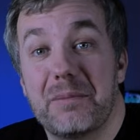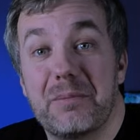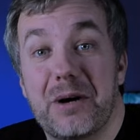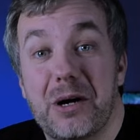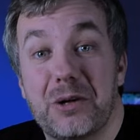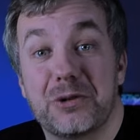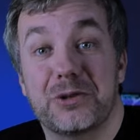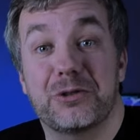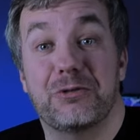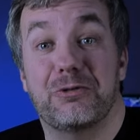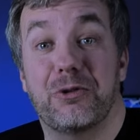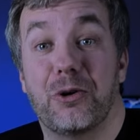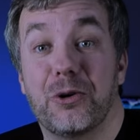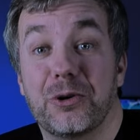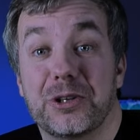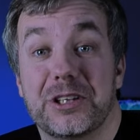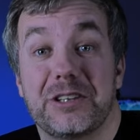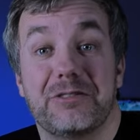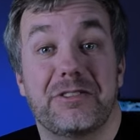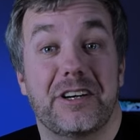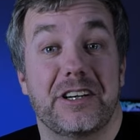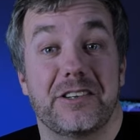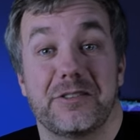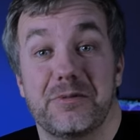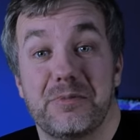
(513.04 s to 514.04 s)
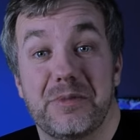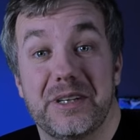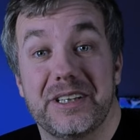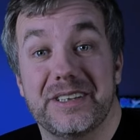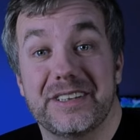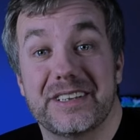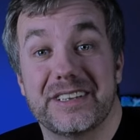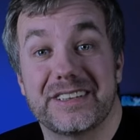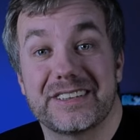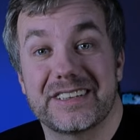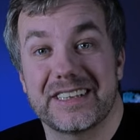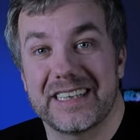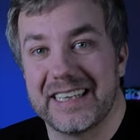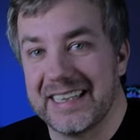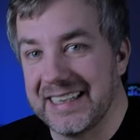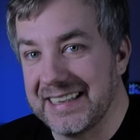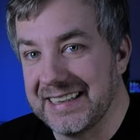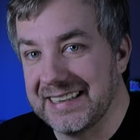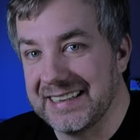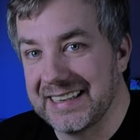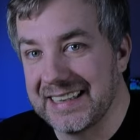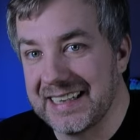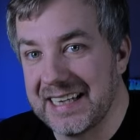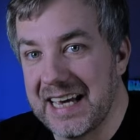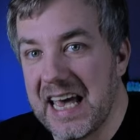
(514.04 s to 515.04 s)
about 45 minutes in
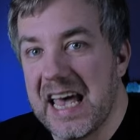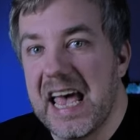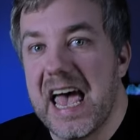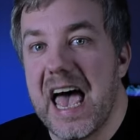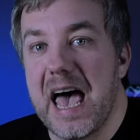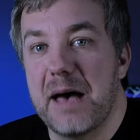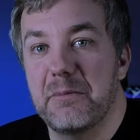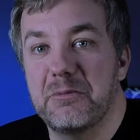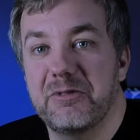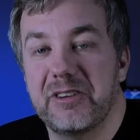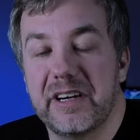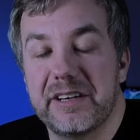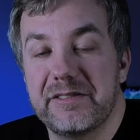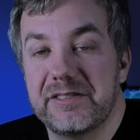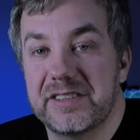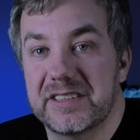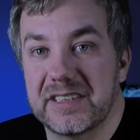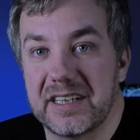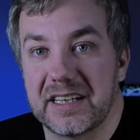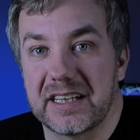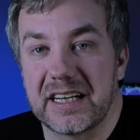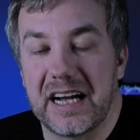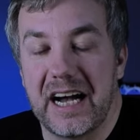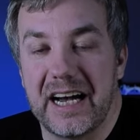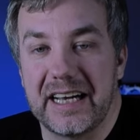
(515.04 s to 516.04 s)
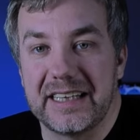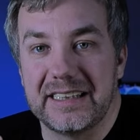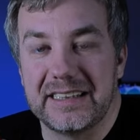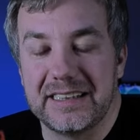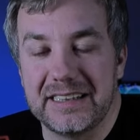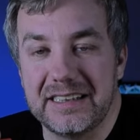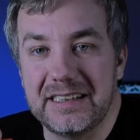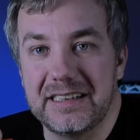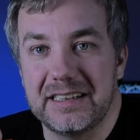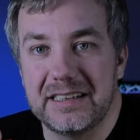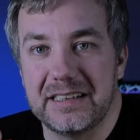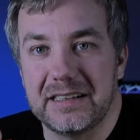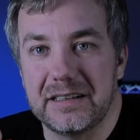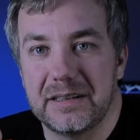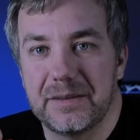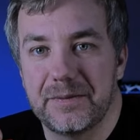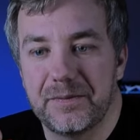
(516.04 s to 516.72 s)
the M5Stack IDE.